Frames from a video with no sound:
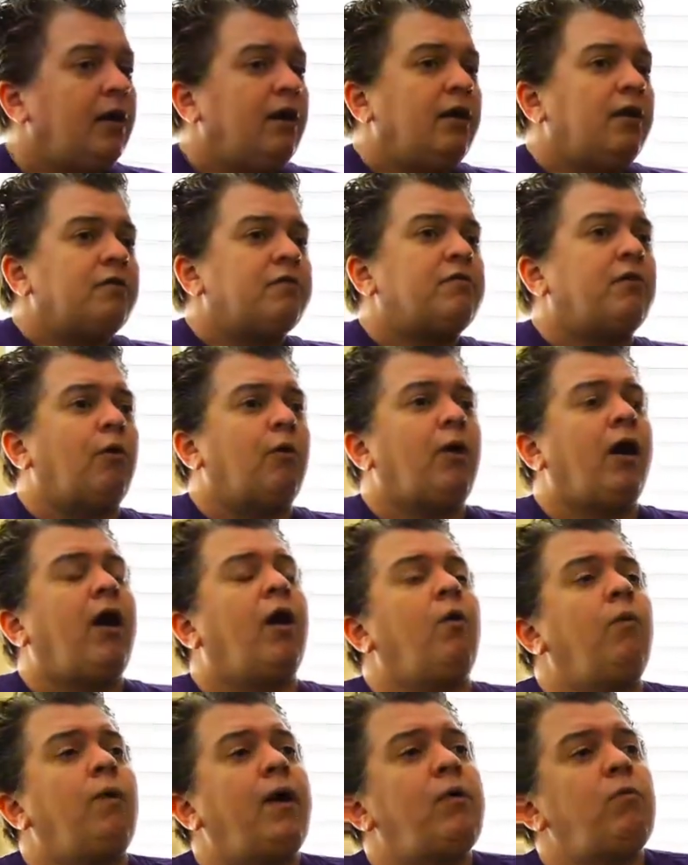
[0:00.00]
So
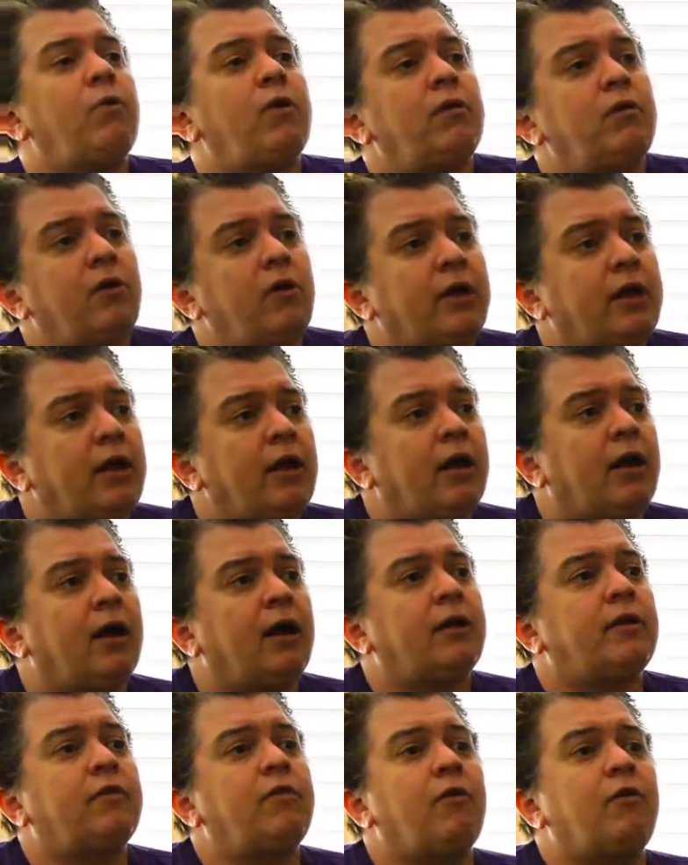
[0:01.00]
when we're looking
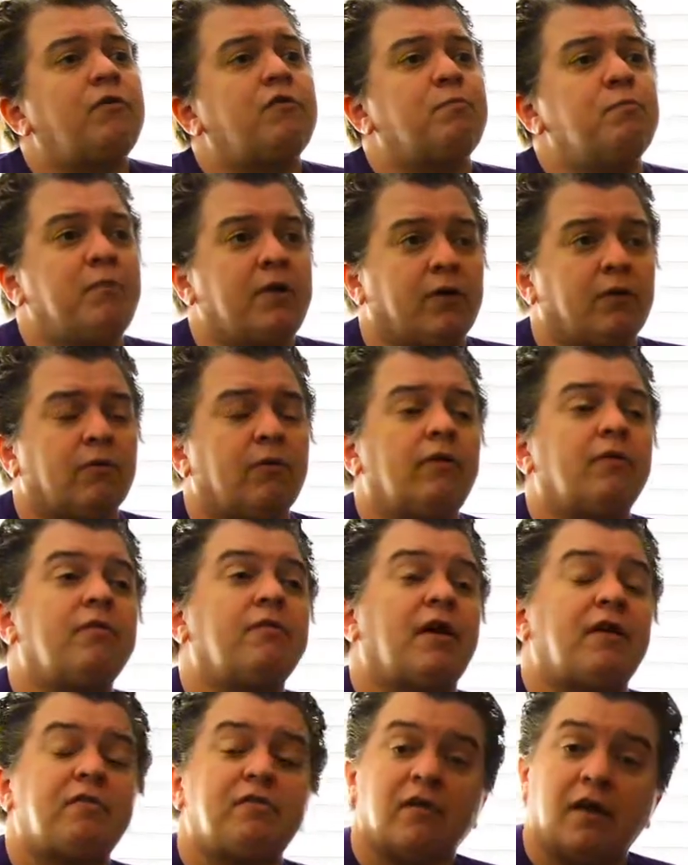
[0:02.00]
at those minerals,
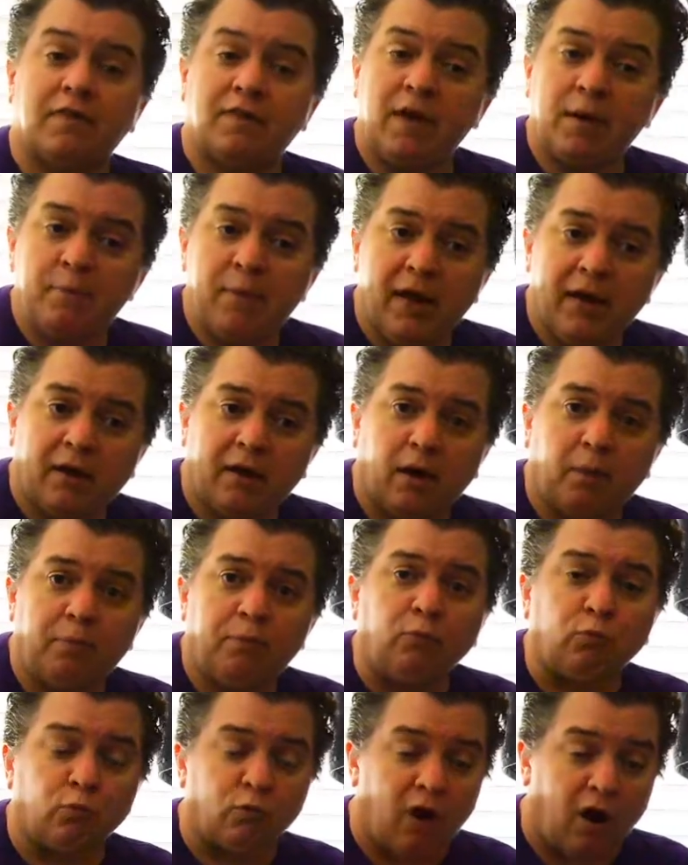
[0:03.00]
I said they make up
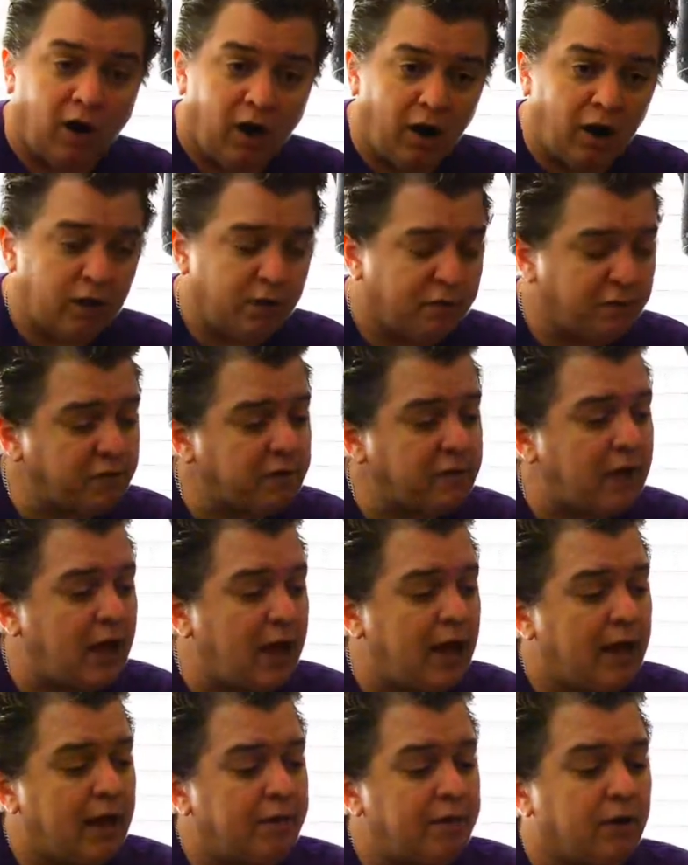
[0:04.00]
rocks,
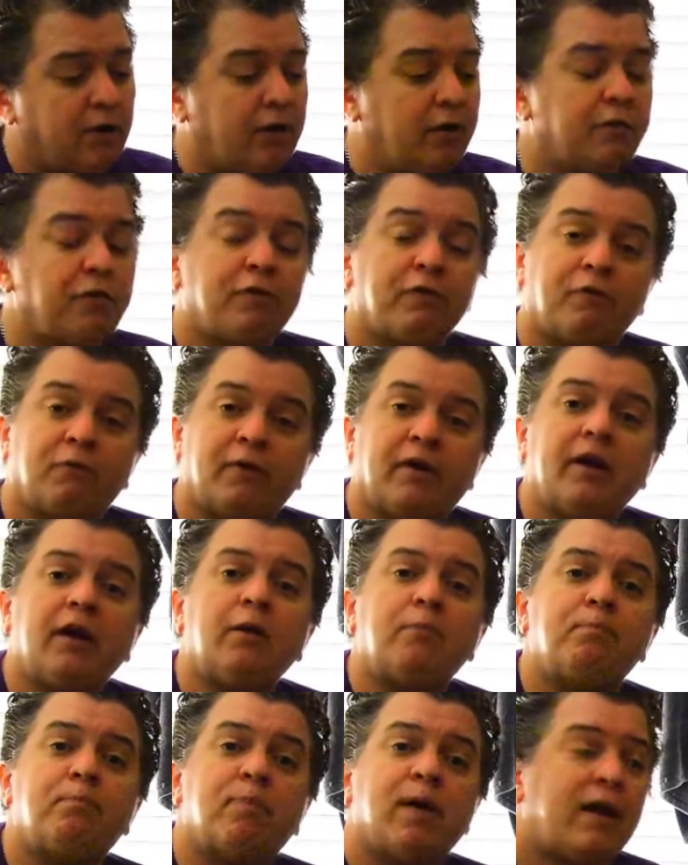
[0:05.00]
and there are
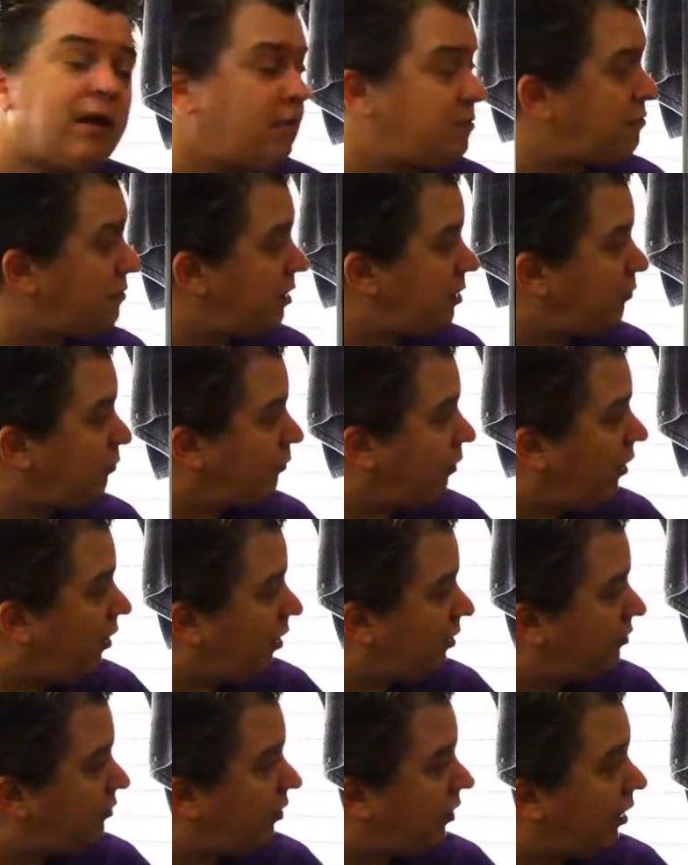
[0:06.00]
three basic
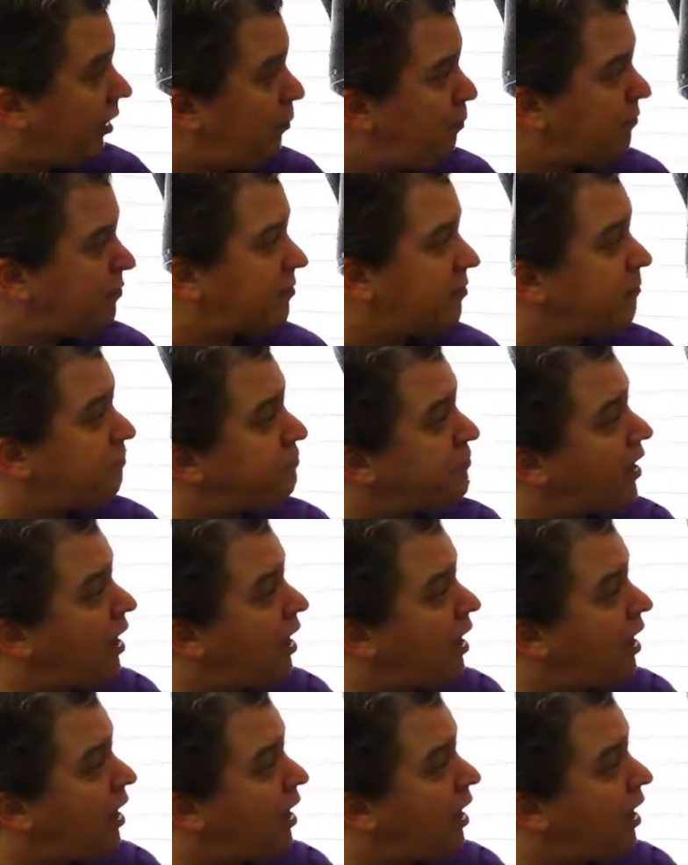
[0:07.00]
rock types.